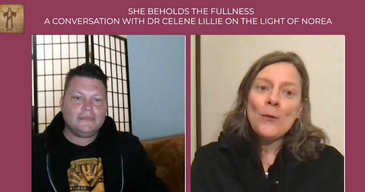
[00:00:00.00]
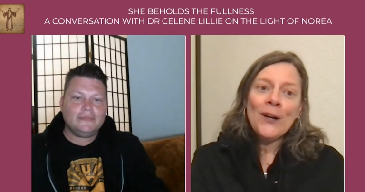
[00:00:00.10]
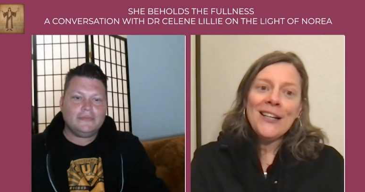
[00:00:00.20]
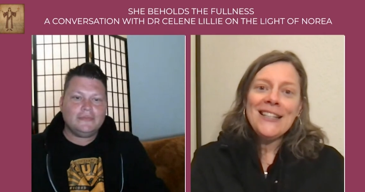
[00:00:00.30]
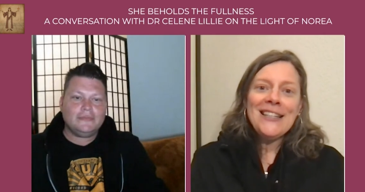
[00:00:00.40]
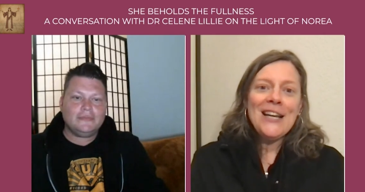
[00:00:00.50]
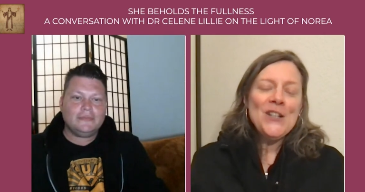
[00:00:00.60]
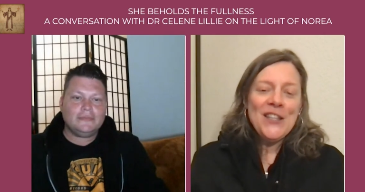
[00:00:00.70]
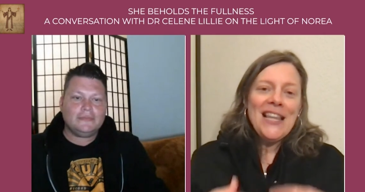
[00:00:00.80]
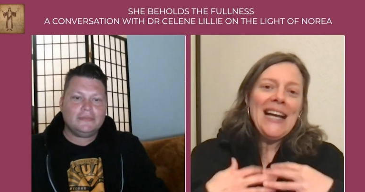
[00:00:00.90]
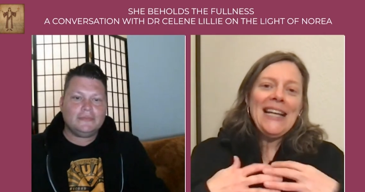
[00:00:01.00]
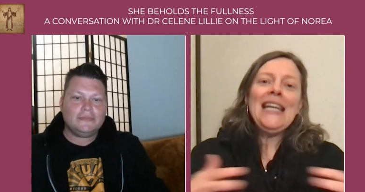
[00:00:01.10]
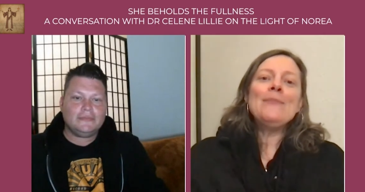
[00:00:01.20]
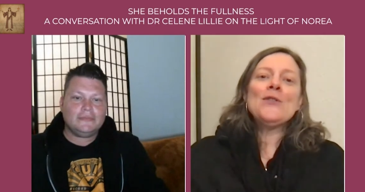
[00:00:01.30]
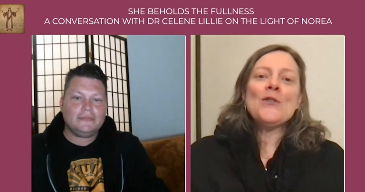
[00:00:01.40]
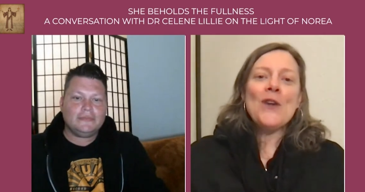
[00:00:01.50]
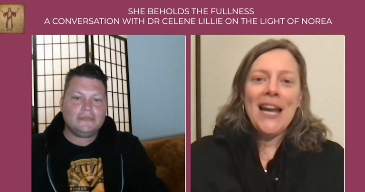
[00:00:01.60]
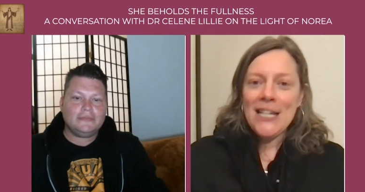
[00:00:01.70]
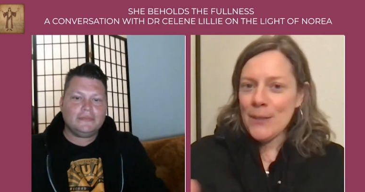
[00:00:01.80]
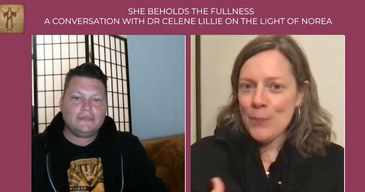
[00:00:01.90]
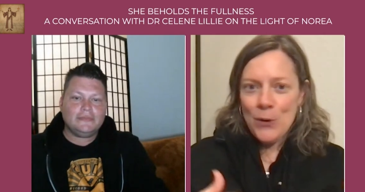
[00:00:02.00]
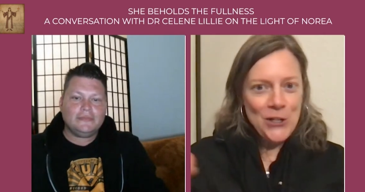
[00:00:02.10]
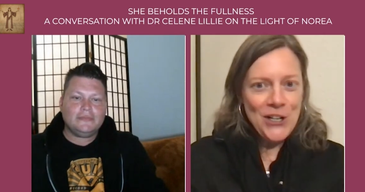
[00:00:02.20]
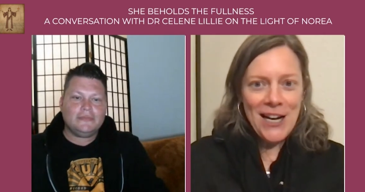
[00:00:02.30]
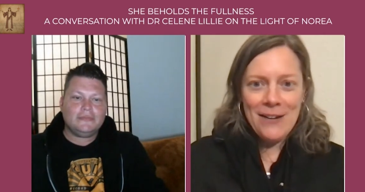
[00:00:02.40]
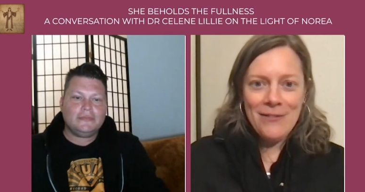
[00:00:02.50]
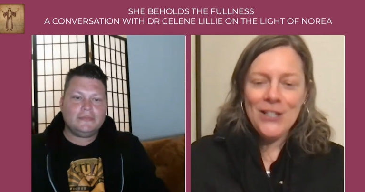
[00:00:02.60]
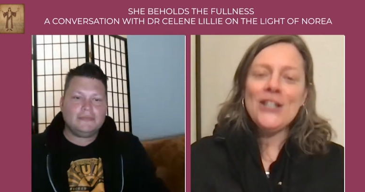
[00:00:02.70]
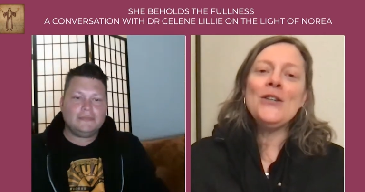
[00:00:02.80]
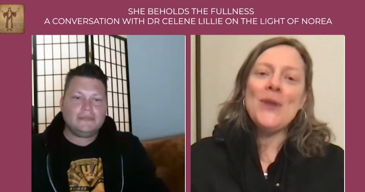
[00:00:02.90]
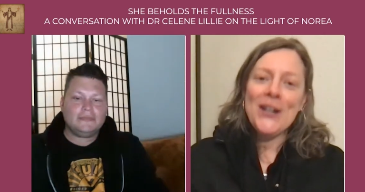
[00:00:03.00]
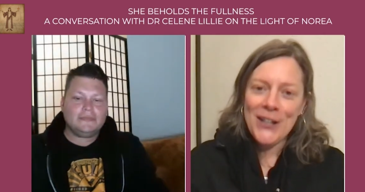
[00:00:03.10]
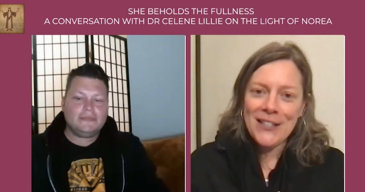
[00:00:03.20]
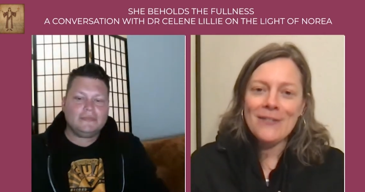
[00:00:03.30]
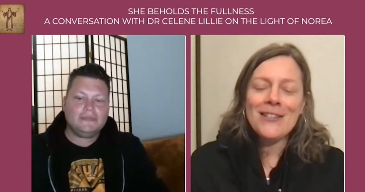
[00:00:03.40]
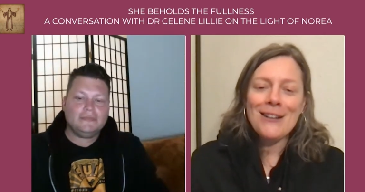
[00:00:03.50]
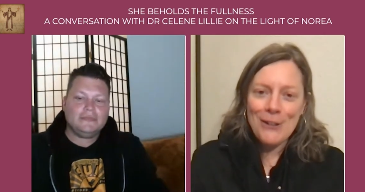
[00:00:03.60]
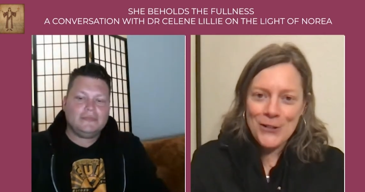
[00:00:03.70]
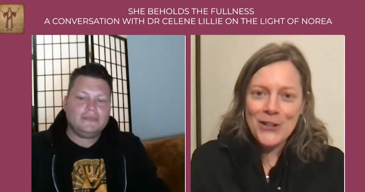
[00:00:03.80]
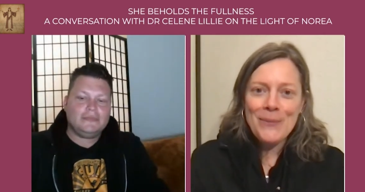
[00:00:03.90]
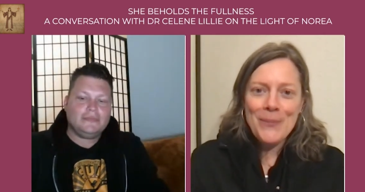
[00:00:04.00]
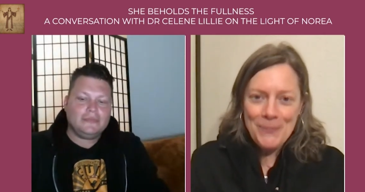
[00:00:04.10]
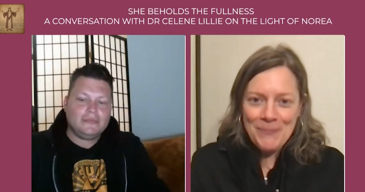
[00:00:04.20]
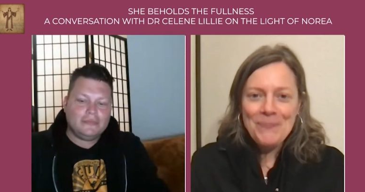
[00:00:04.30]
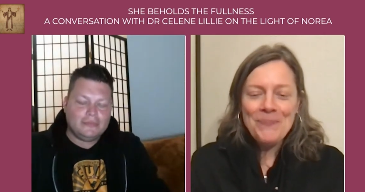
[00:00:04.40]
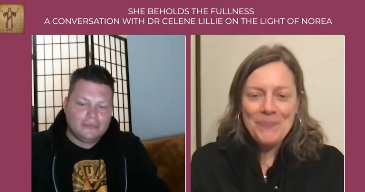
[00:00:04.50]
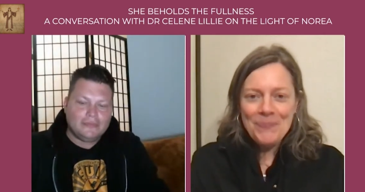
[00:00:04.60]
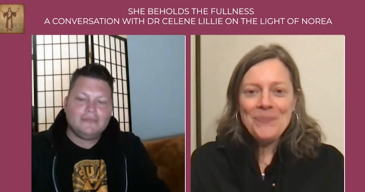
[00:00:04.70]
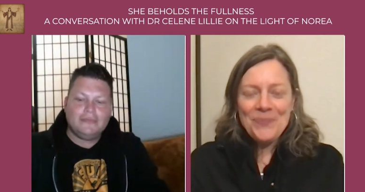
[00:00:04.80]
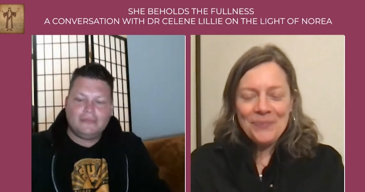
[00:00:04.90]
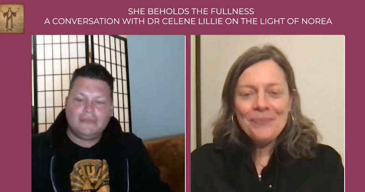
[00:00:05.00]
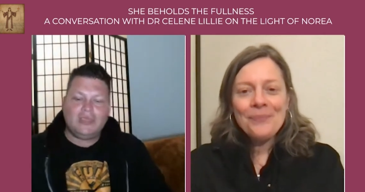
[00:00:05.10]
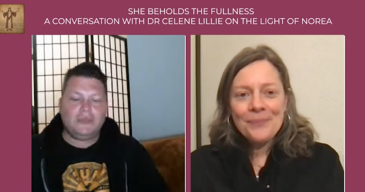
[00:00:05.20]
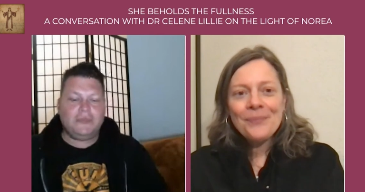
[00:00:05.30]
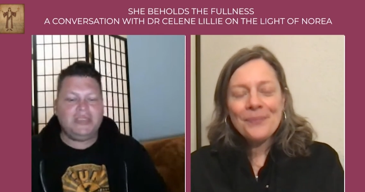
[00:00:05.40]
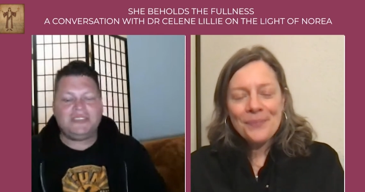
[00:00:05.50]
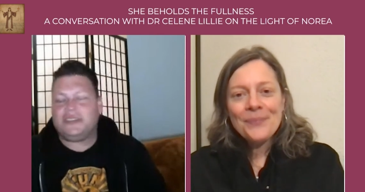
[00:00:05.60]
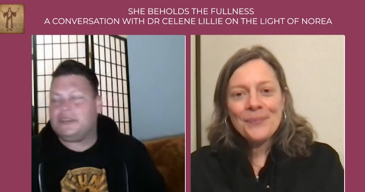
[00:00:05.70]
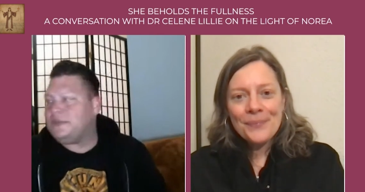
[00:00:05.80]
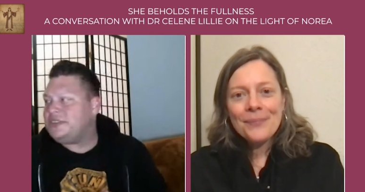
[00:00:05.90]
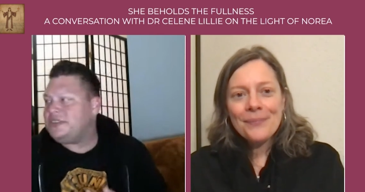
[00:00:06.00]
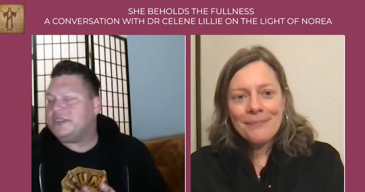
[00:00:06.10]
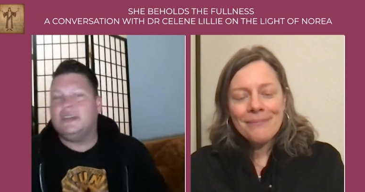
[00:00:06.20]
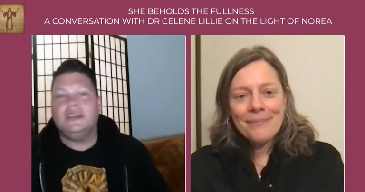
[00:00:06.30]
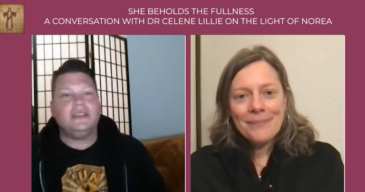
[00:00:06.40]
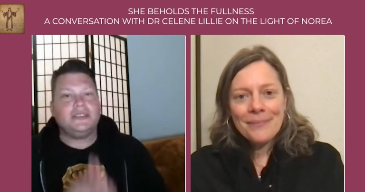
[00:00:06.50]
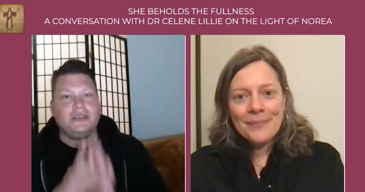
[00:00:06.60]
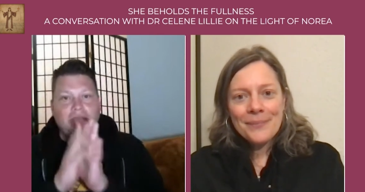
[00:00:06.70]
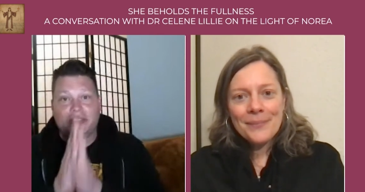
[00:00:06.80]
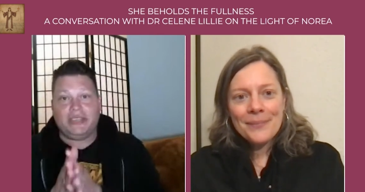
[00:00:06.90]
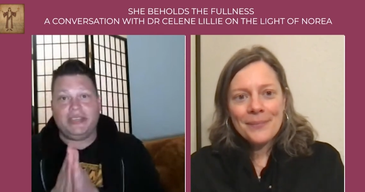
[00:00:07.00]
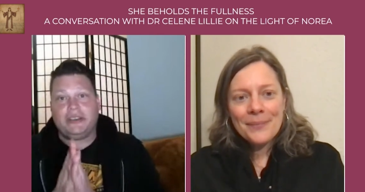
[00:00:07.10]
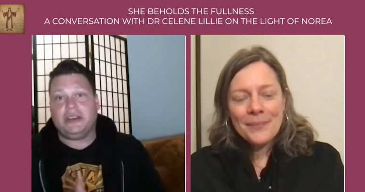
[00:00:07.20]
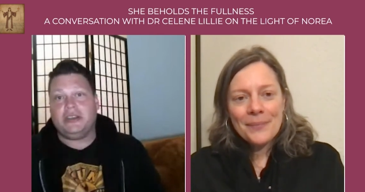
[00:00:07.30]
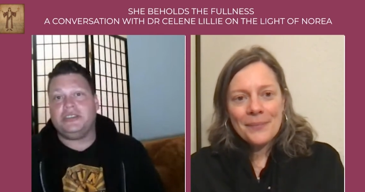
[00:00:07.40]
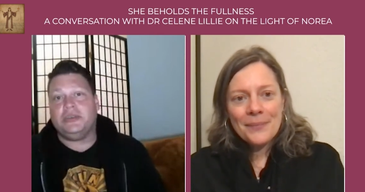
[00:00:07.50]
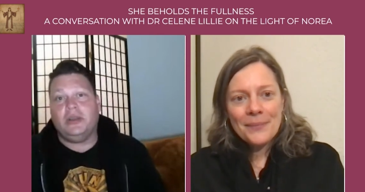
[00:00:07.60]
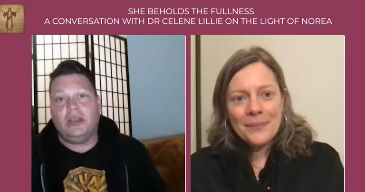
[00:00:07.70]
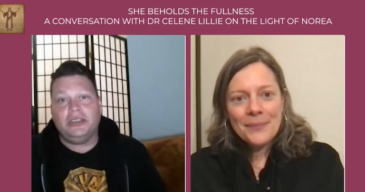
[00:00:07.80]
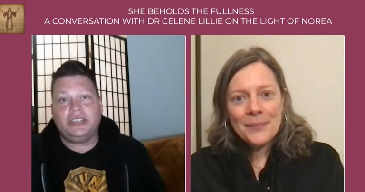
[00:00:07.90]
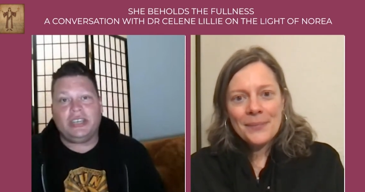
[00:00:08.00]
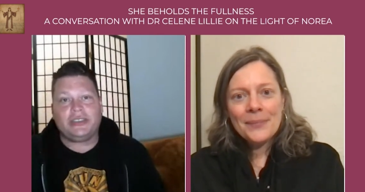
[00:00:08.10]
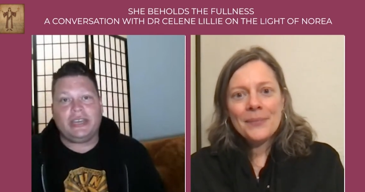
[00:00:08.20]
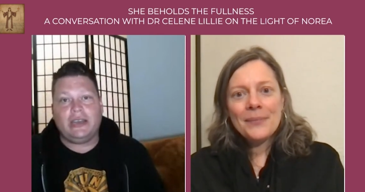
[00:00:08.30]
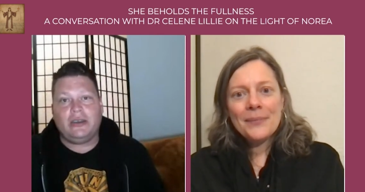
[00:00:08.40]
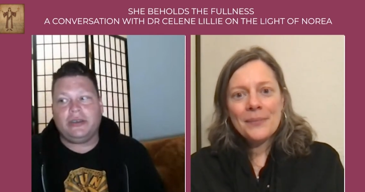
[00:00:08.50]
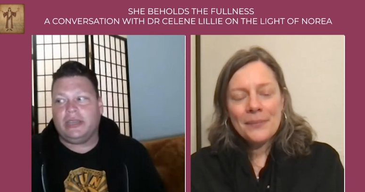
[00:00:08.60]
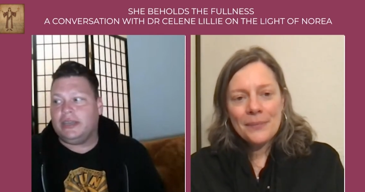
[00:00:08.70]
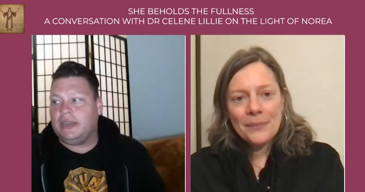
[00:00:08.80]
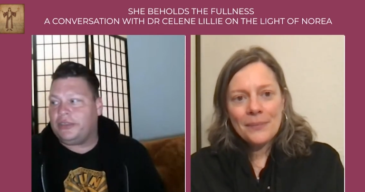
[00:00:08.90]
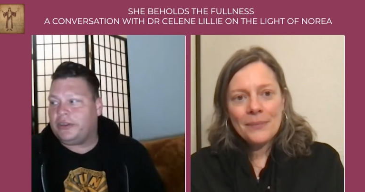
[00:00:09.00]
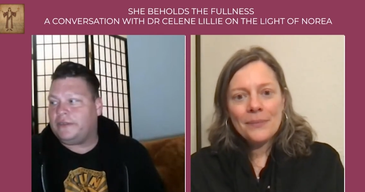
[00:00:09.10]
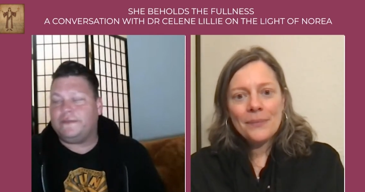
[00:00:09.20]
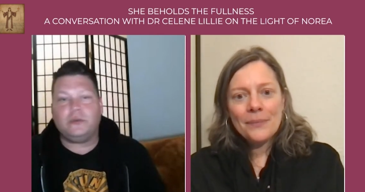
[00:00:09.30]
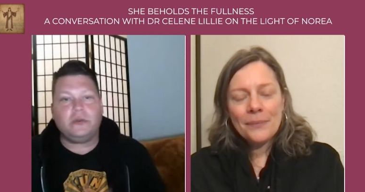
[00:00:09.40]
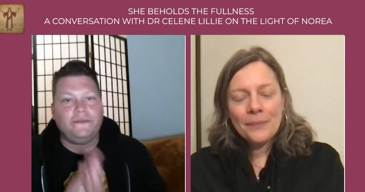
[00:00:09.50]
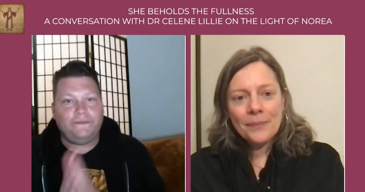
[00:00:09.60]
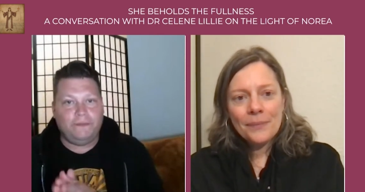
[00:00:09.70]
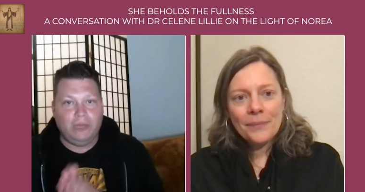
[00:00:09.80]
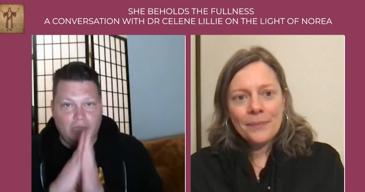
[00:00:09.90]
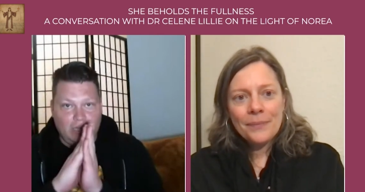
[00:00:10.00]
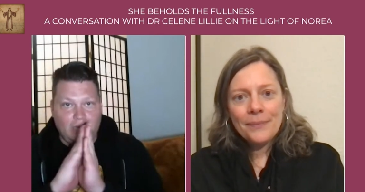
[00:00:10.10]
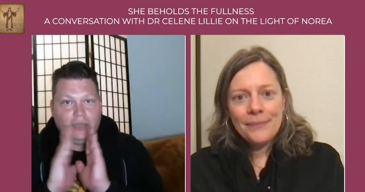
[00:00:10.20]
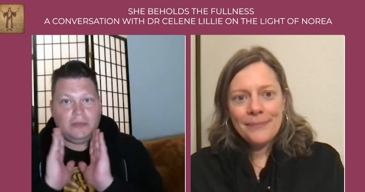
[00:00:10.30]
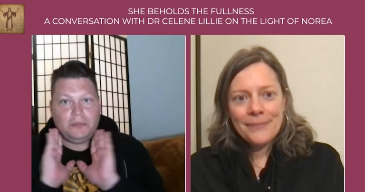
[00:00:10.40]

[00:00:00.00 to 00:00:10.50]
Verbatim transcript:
Speaker 1: organization that keeps trying to push kind of into new areas of scholarship.
Speaker 2: Amazing, amazing. So yes, I encourage you all to check that out. Another forward uh,